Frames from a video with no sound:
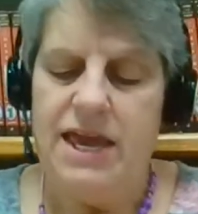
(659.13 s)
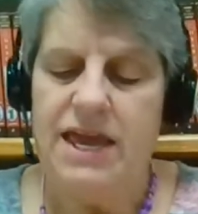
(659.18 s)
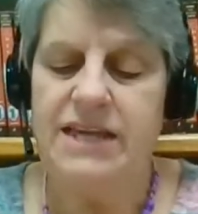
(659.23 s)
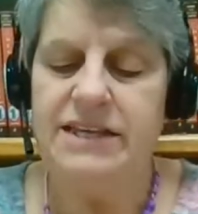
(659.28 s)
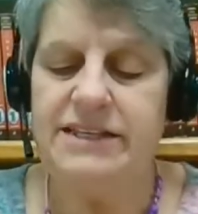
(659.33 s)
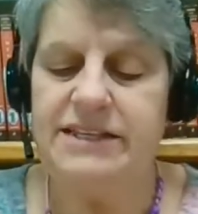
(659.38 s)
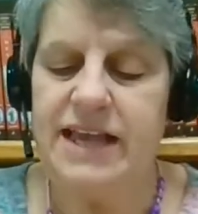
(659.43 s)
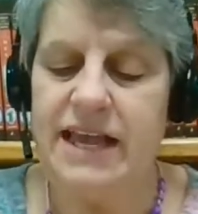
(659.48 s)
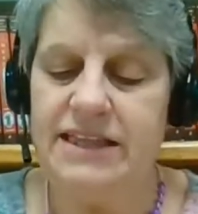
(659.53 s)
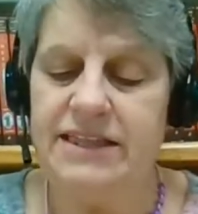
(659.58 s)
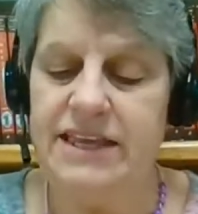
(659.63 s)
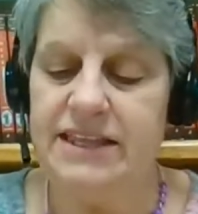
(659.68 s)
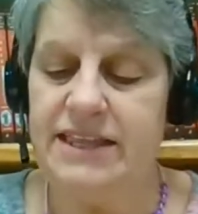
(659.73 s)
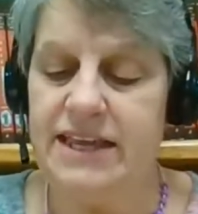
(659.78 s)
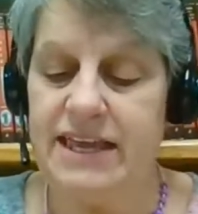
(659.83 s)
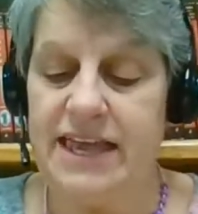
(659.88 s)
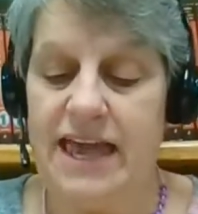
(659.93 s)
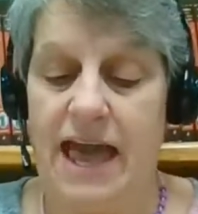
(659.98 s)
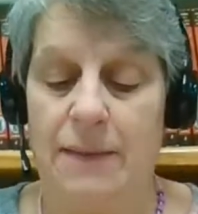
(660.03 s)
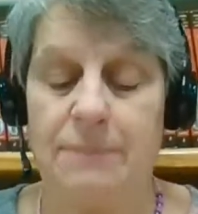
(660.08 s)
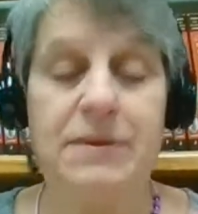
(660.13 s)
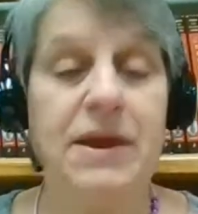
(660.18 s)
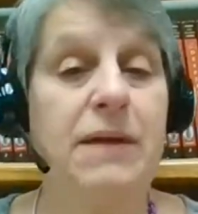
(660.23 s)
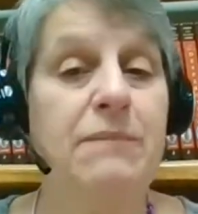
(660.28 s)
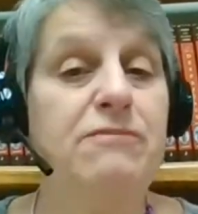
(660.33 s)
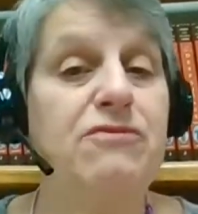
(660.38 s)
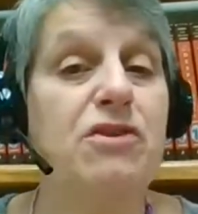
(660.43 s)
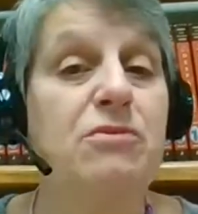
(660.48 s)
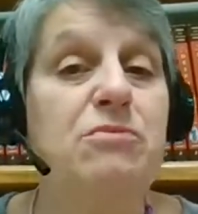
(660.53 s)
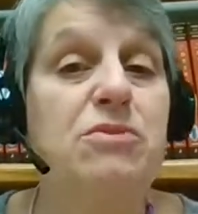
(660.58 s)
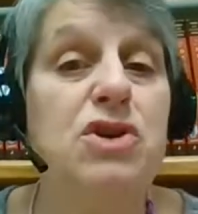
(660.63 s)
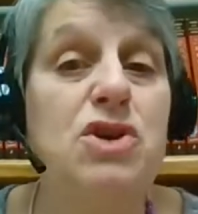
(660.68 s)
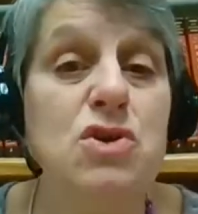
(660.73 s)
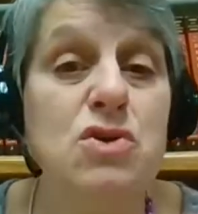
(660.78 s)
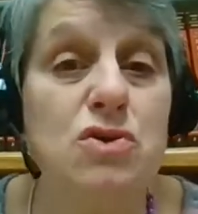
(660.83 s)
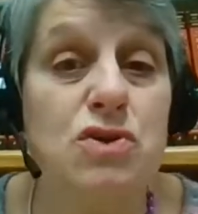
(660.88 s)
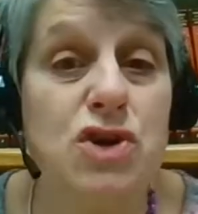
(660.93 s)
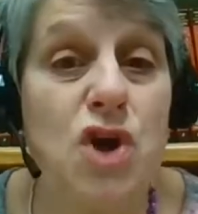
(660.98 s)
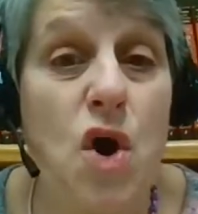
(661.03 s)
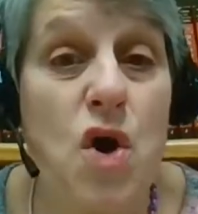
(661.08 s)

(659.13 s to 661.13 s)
He said that the cap came from New